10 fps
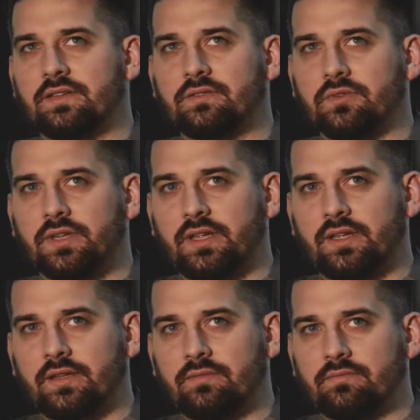
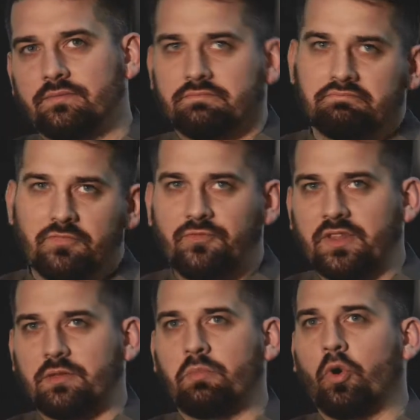really
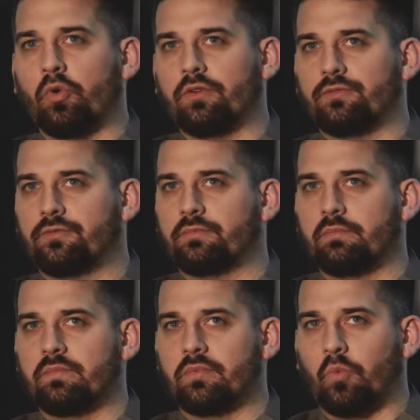fit the mold of
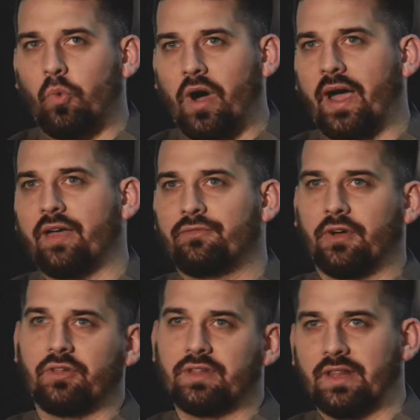why I
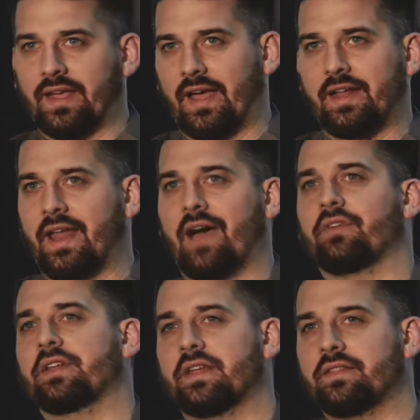felt like I didn't
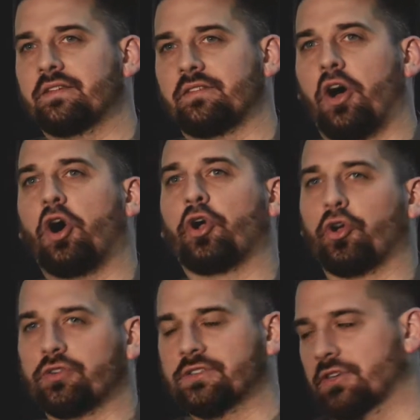have this
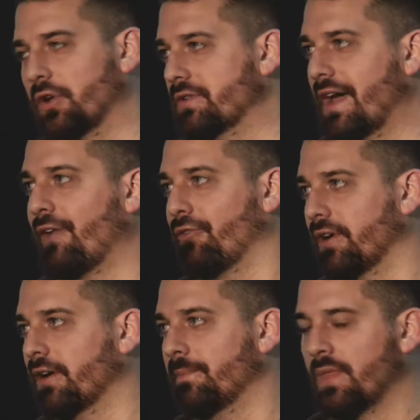hunger to go to
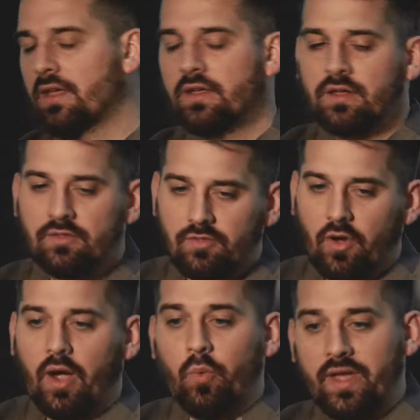Africa. Okay. So
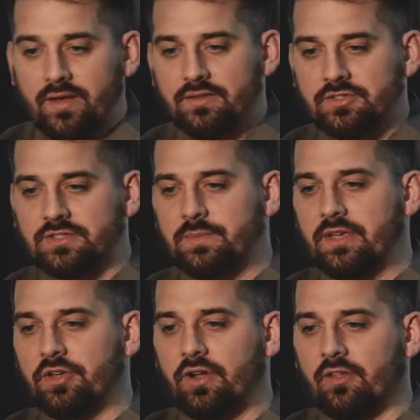I went just to be
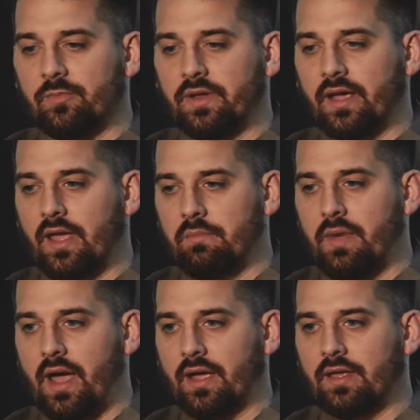a good husband. I came
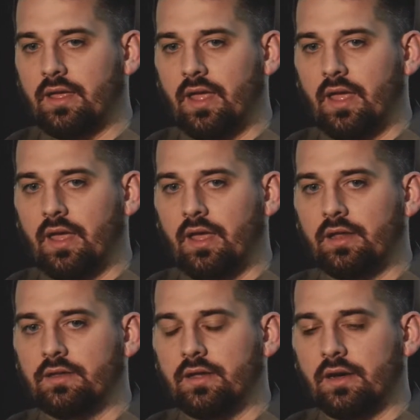back,
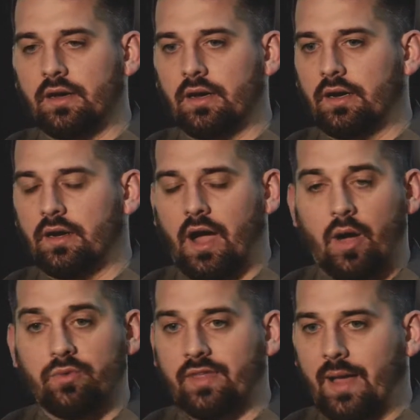and I
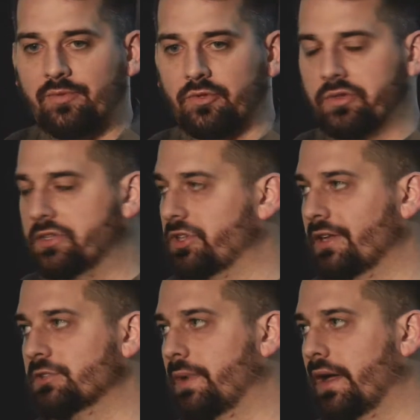was absolutely
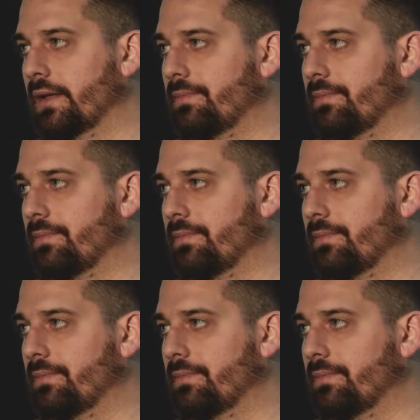changed by it.